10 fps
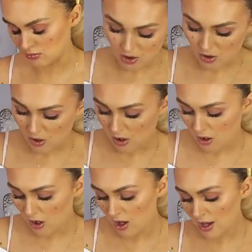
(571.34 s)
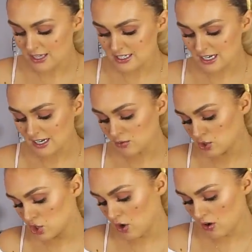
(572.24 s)
Oh, it's a little
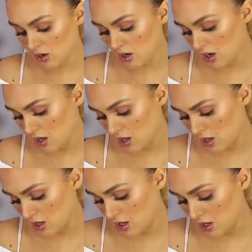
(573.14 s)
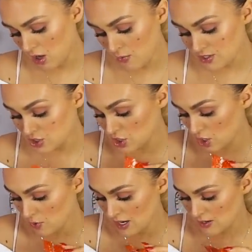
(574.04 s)
chocolate. Oh, it's
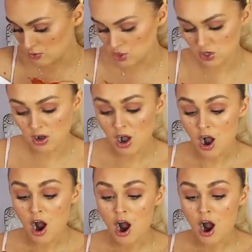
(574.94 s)
two little chocolate.